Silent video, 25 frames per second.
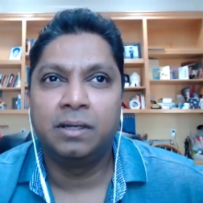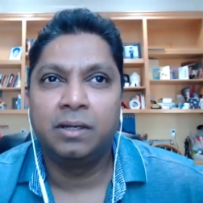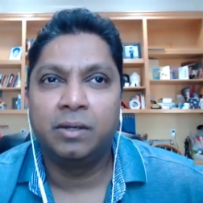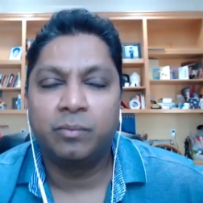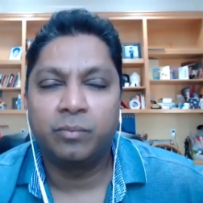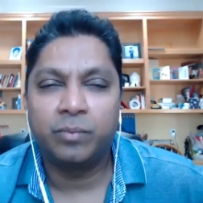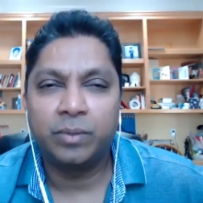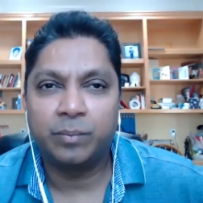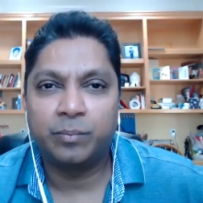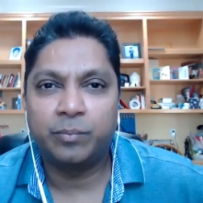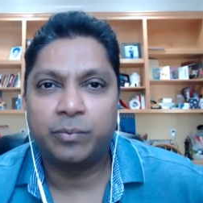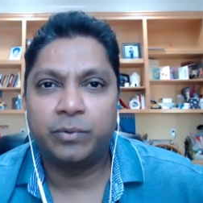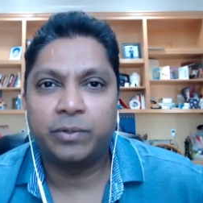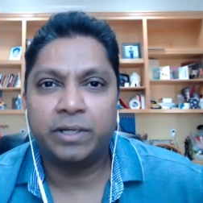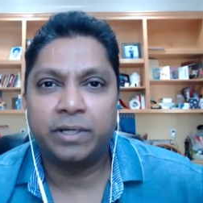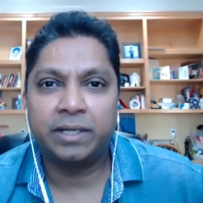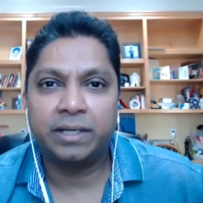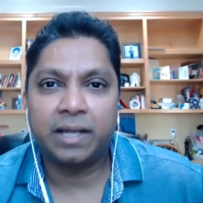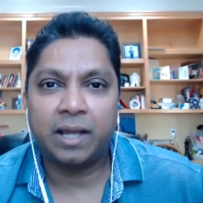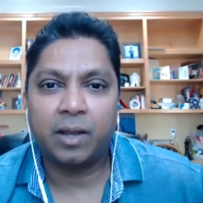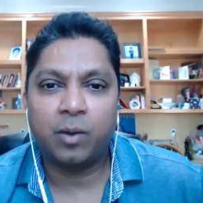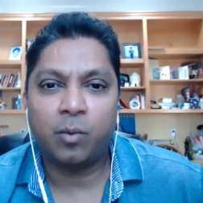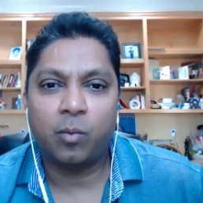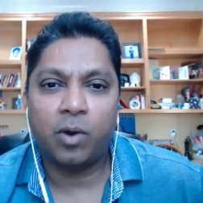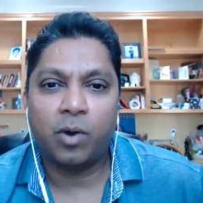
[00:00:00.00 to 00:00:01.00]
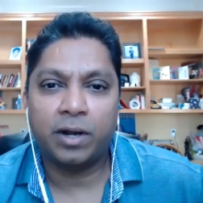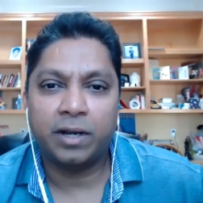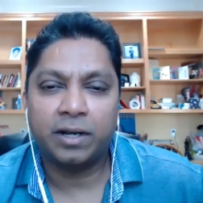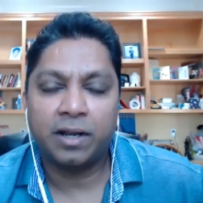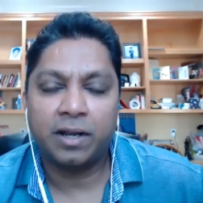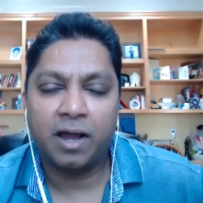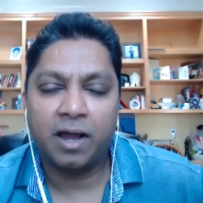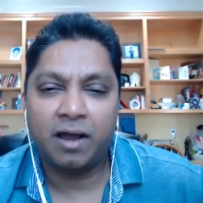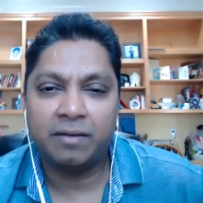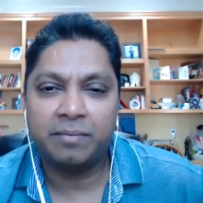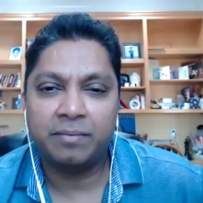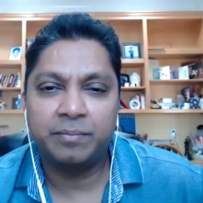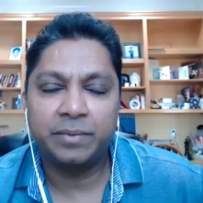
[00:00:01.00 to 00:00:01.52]
we put in like one and a
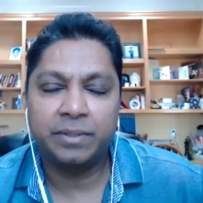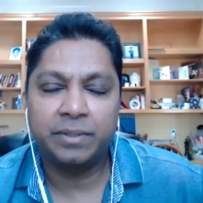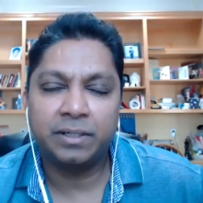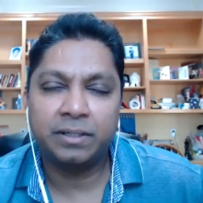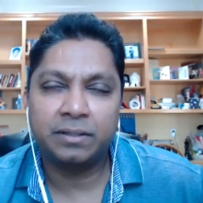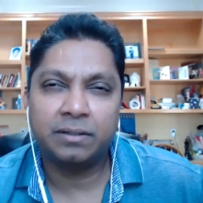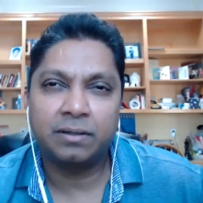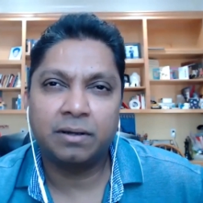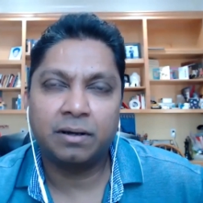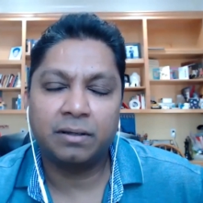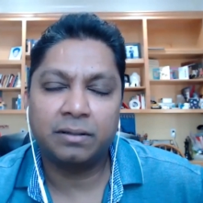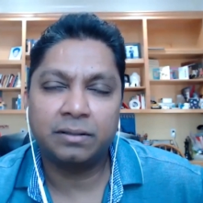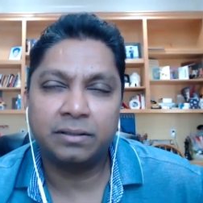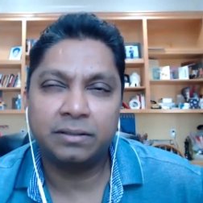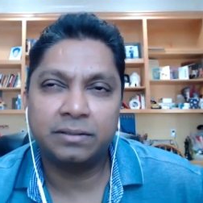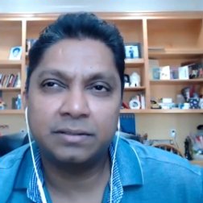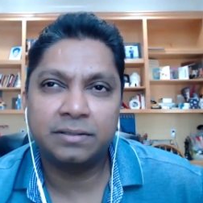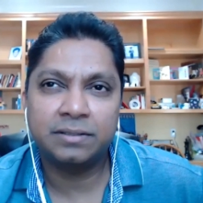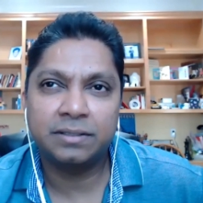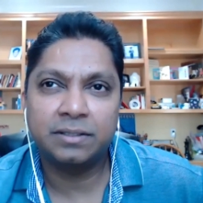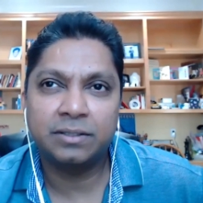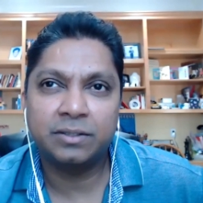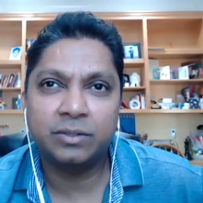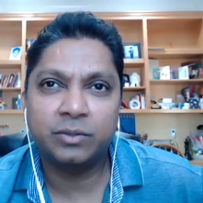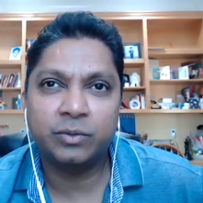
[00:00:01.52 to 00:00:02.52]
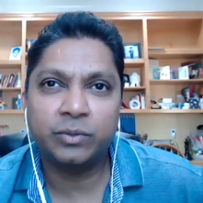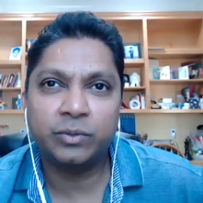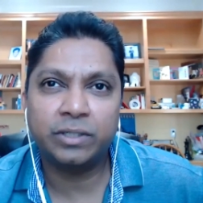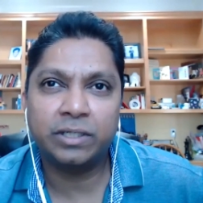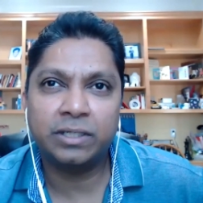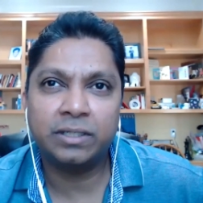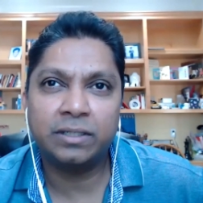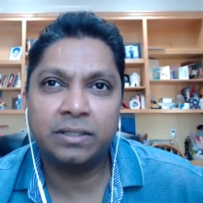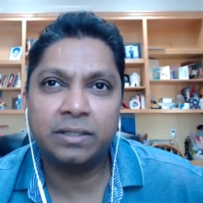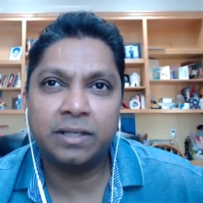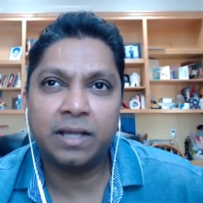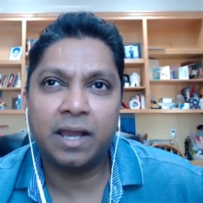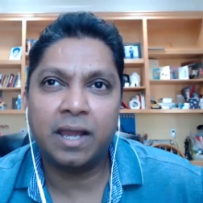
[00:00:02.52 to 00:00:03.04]
half million dollars into
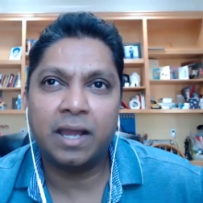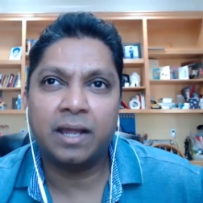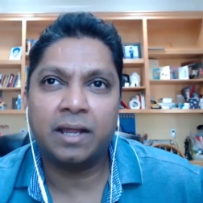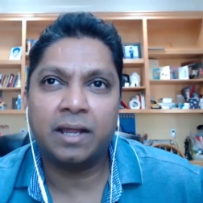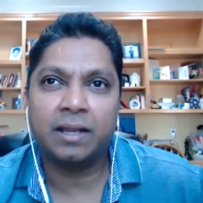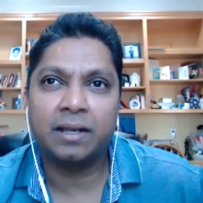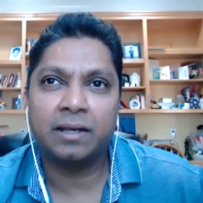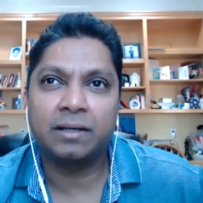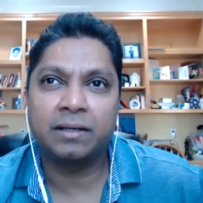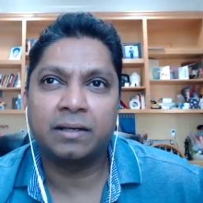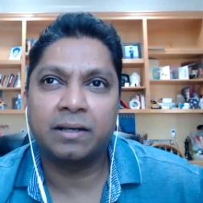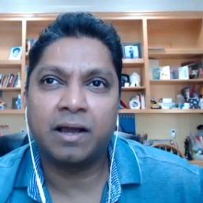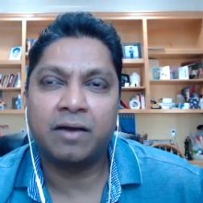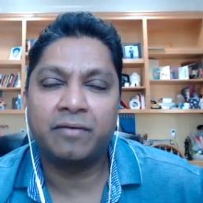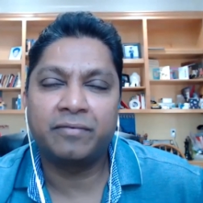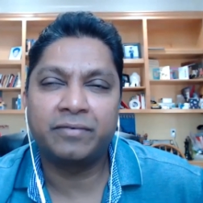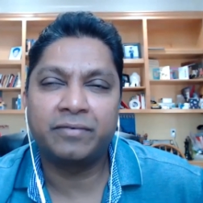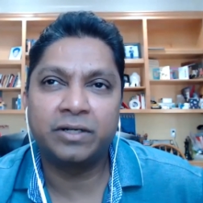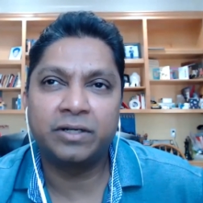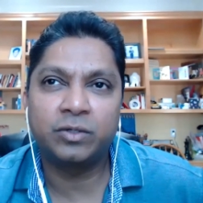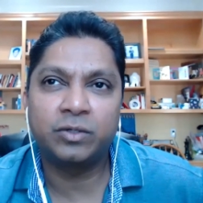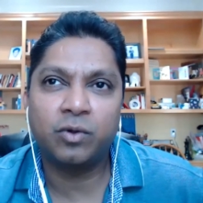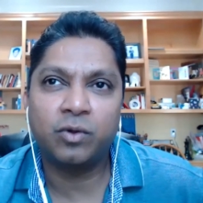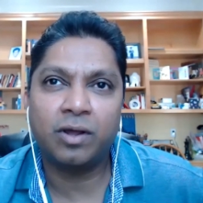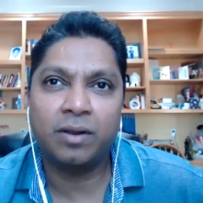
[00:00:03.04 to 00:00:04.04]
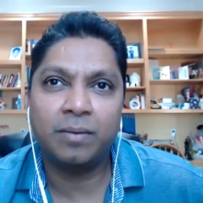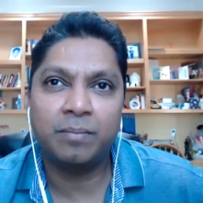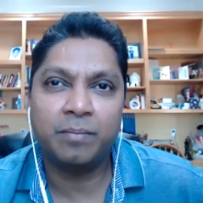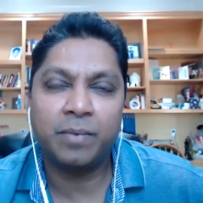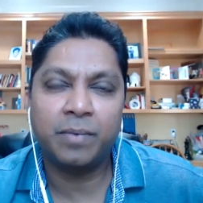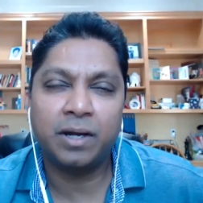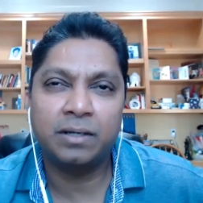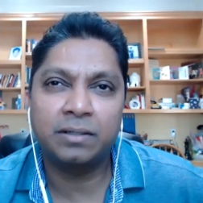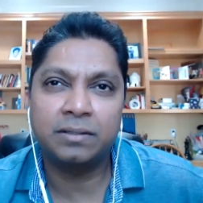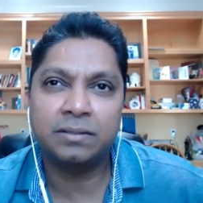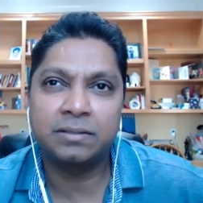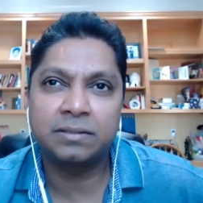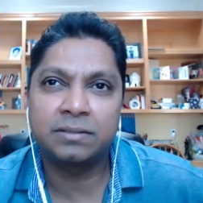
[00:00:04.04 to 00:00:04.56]
it and after 12
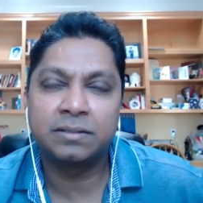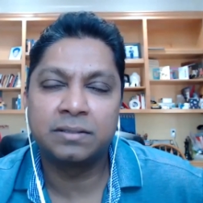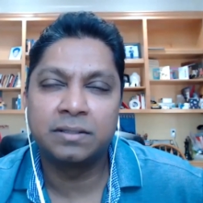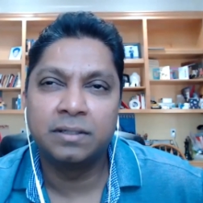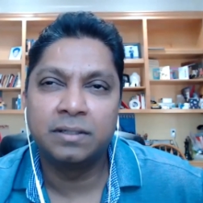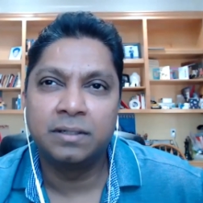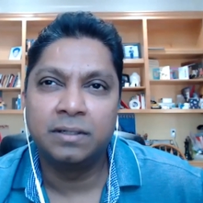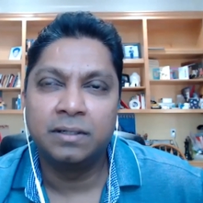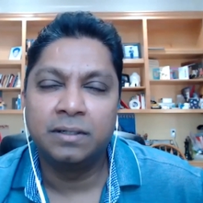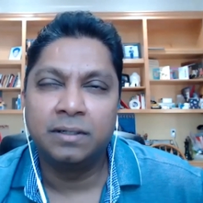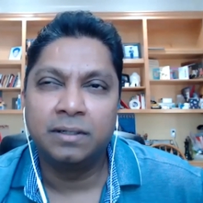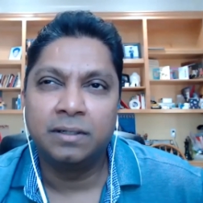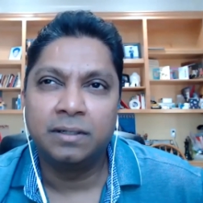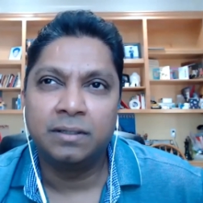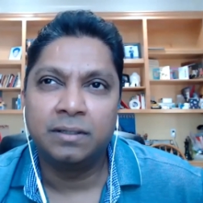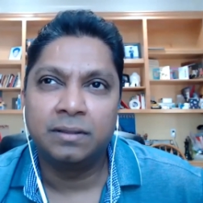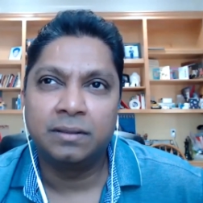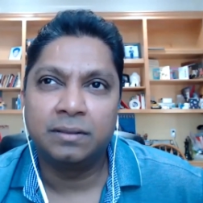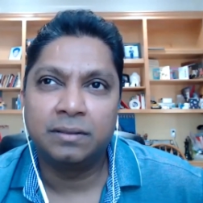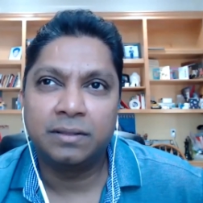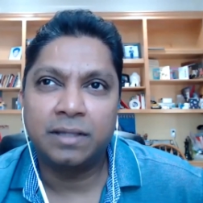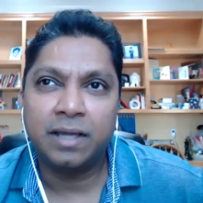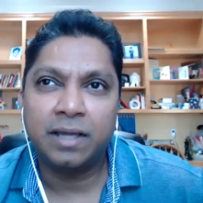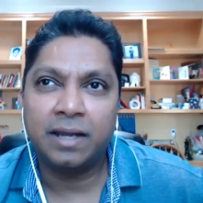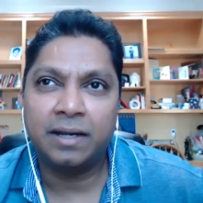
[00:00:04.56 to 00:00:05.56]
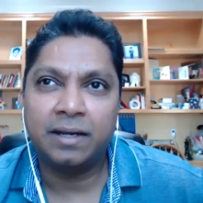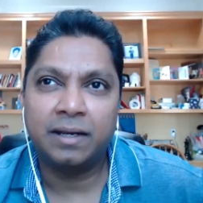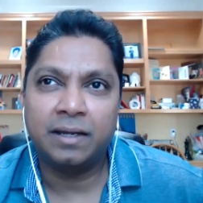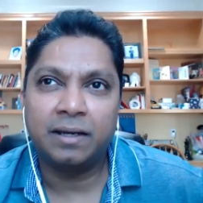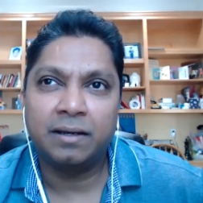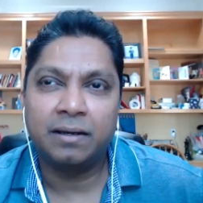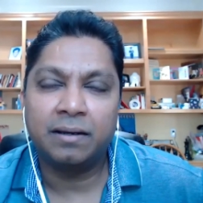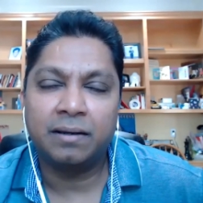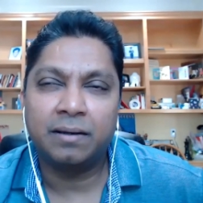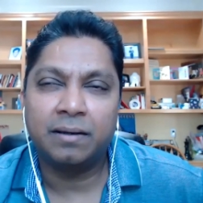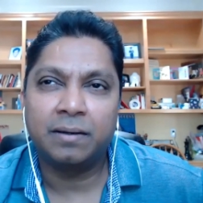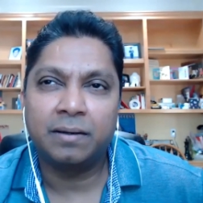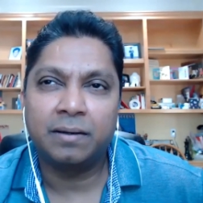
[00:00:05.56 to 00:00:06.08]
months that
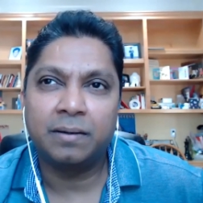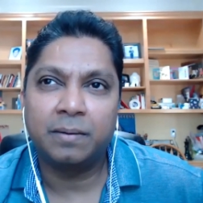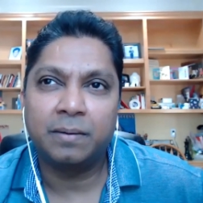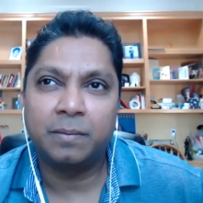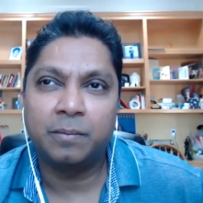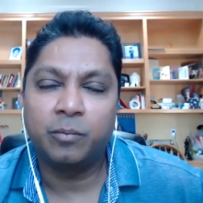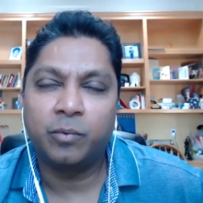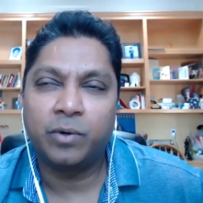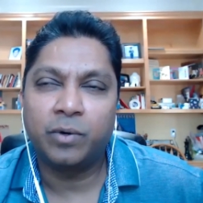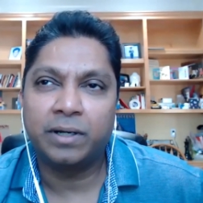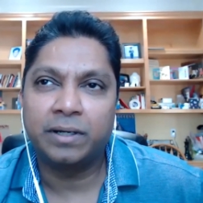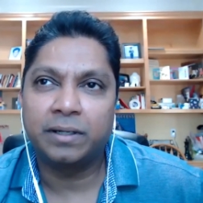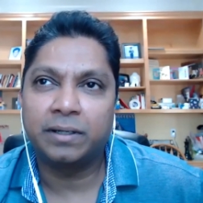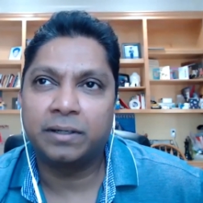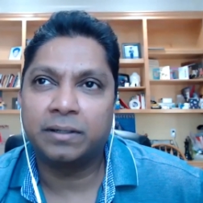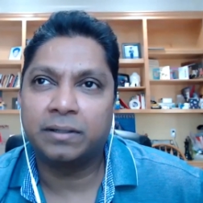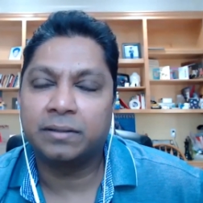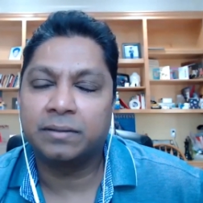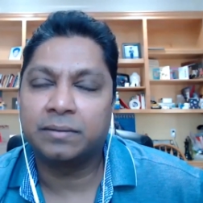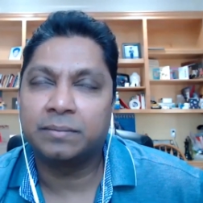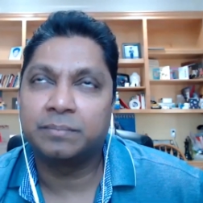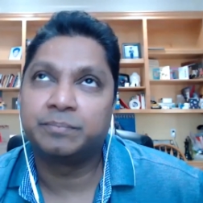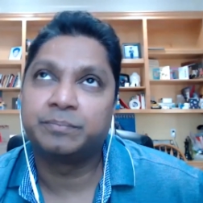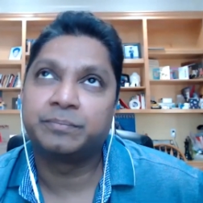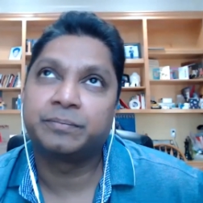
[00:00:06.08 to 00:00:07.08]
uh, what uh,